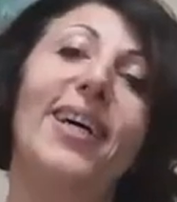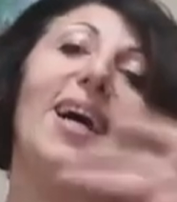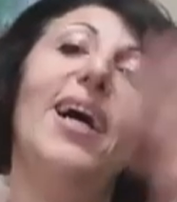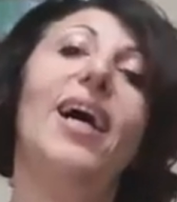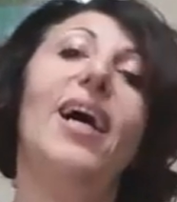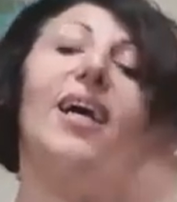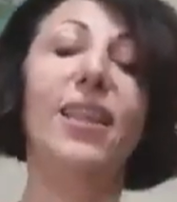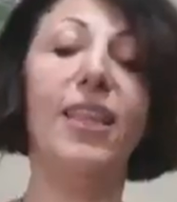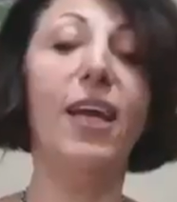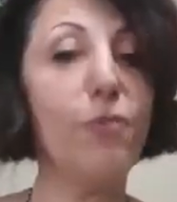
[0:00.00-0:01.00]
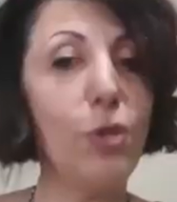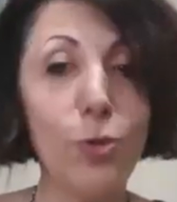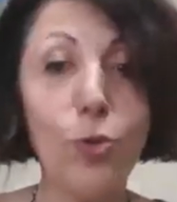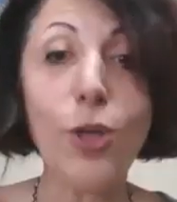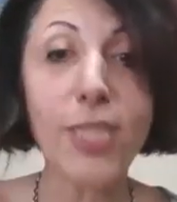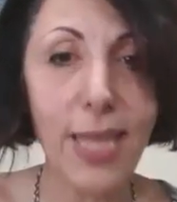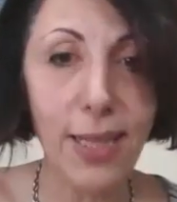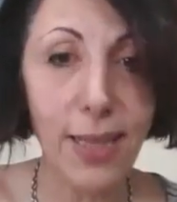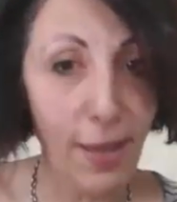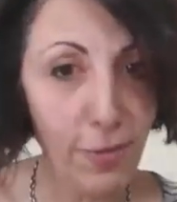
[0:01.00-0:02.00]
Love you.
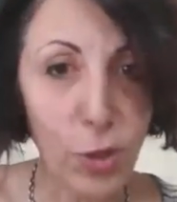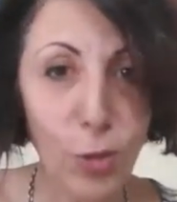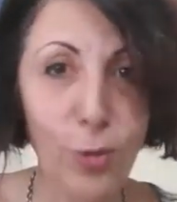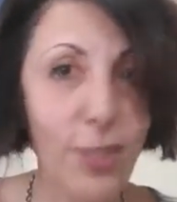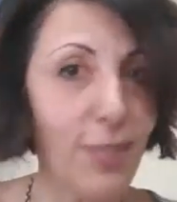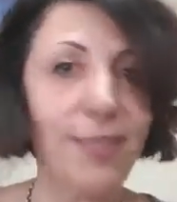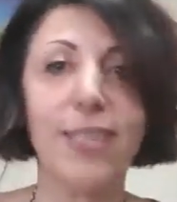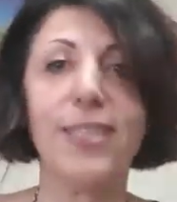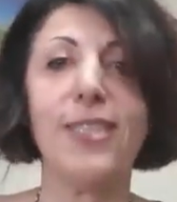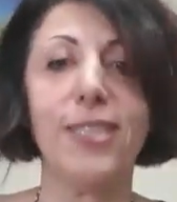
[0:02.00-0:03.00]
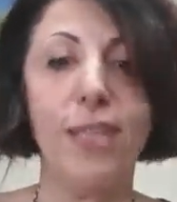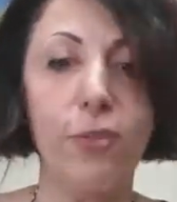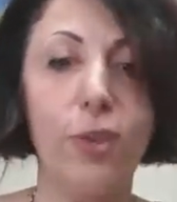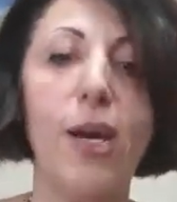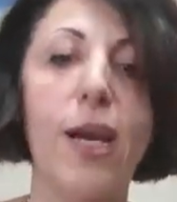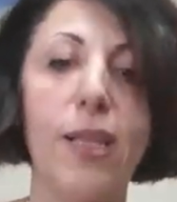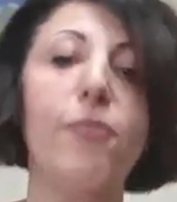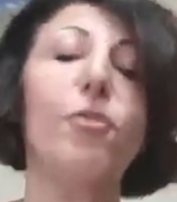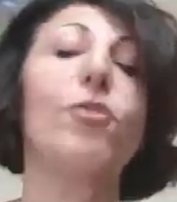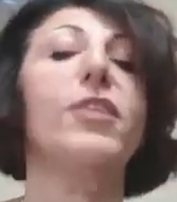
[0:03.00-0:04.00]
Nokta loves you. Nokta Detectors love you. I
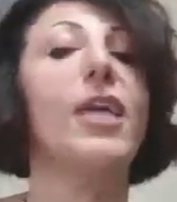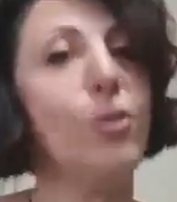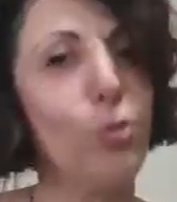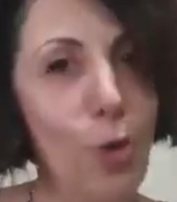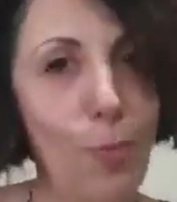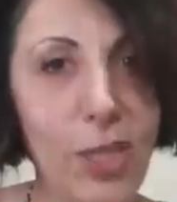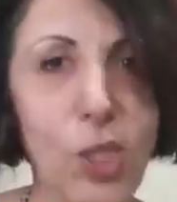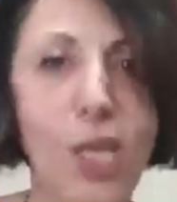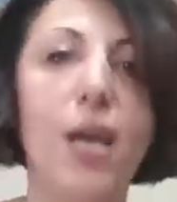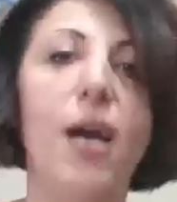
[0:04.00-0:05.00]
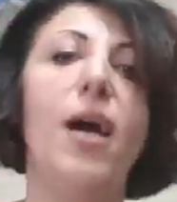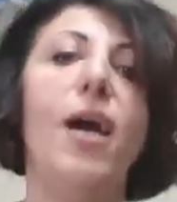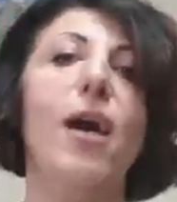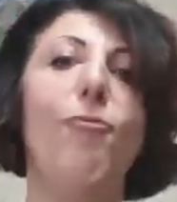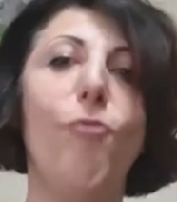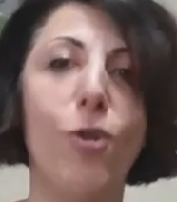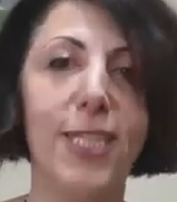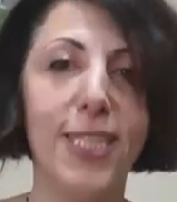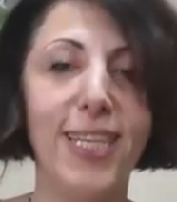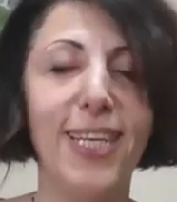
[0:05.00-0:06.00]
love you. Thank you so much for
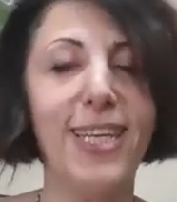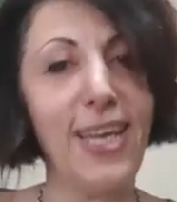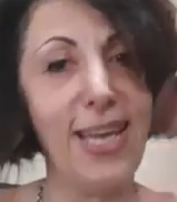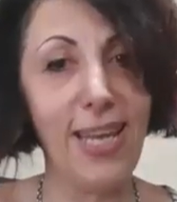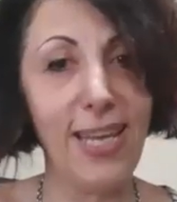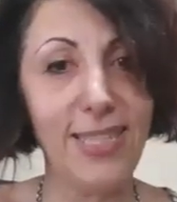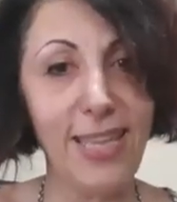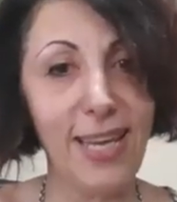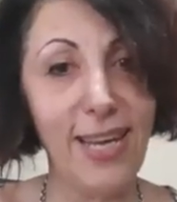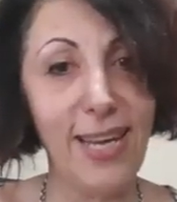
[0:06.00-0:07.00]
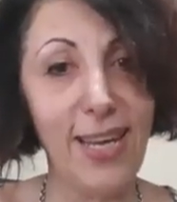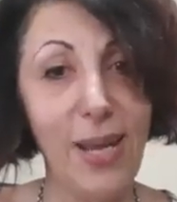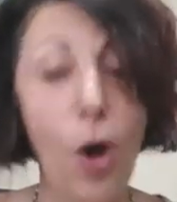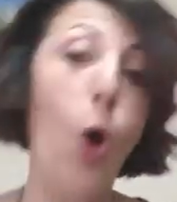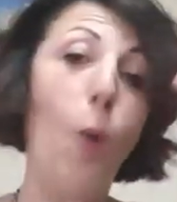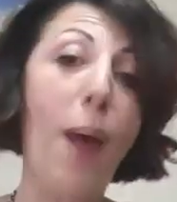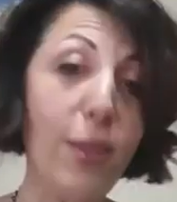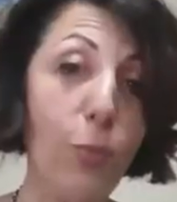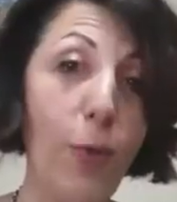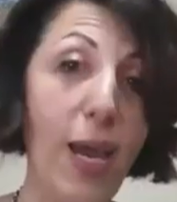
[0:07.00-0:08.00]
listening. And oh, by
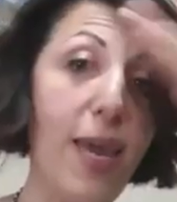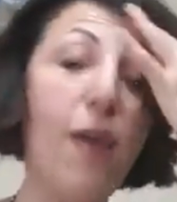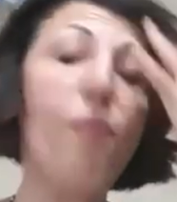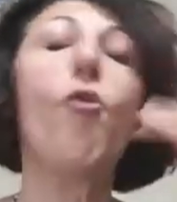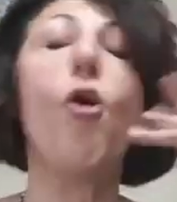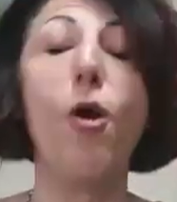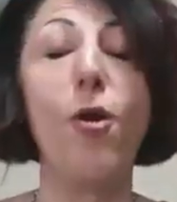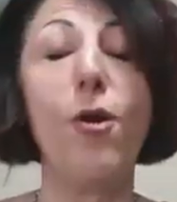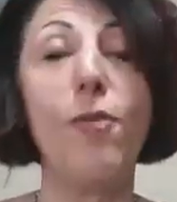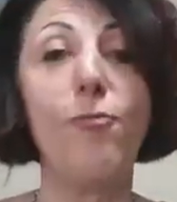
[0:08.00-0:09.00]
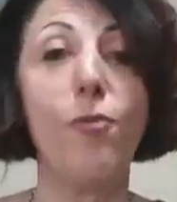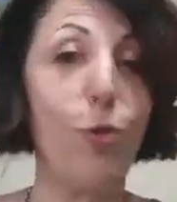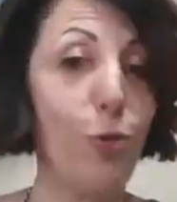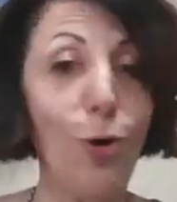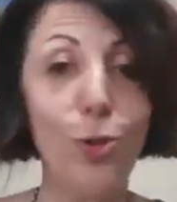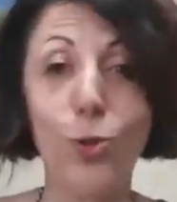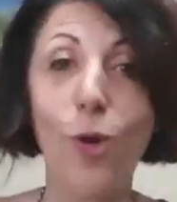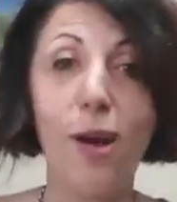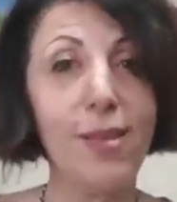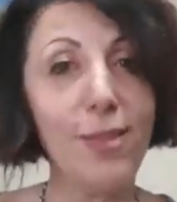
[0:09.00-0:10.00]
the way, for those who
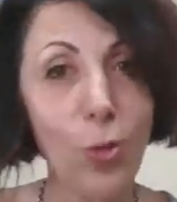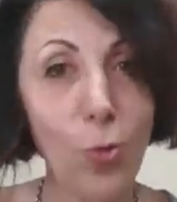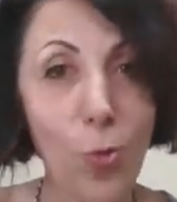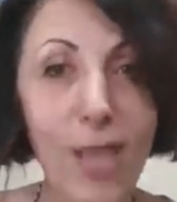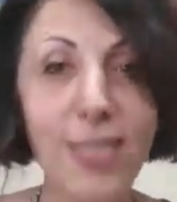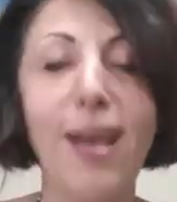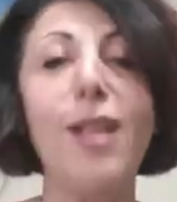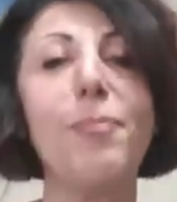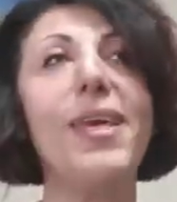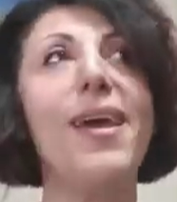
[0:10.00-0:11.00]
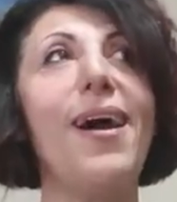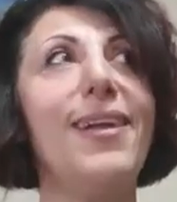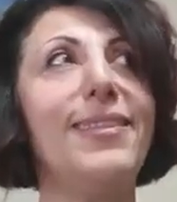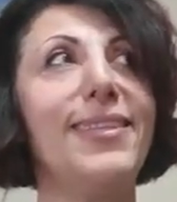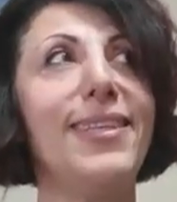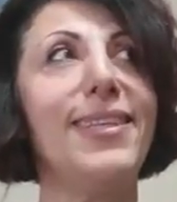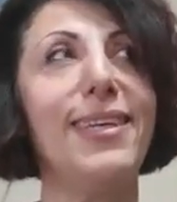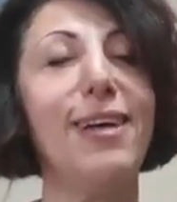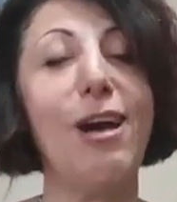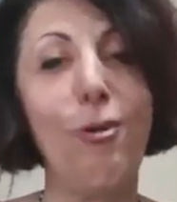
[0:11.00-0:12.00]
are in the US, I'll be at
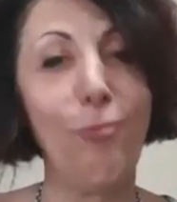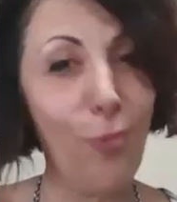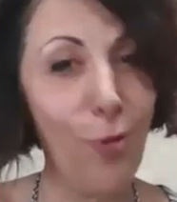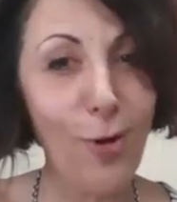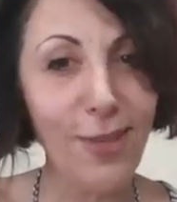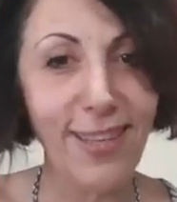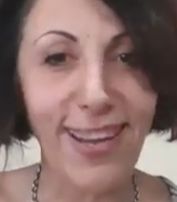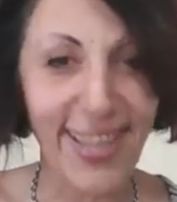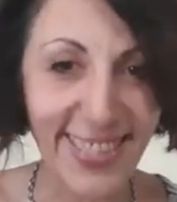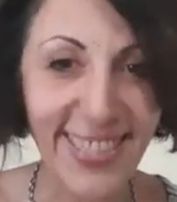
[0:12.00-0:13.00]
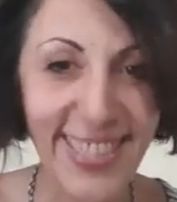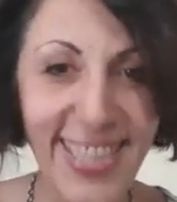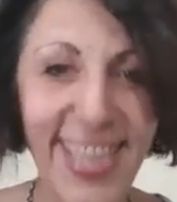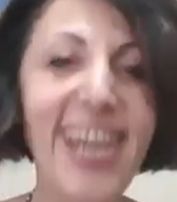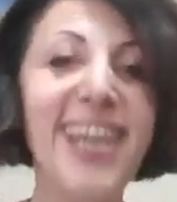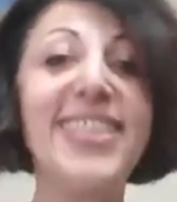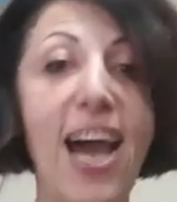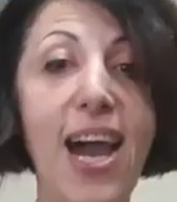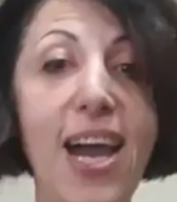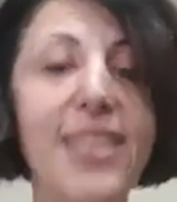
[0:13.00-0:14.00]
the Florida Hunt
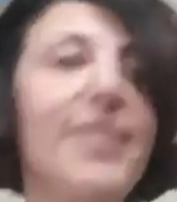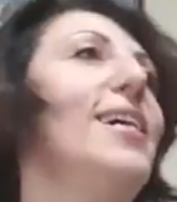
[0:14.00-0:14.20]
9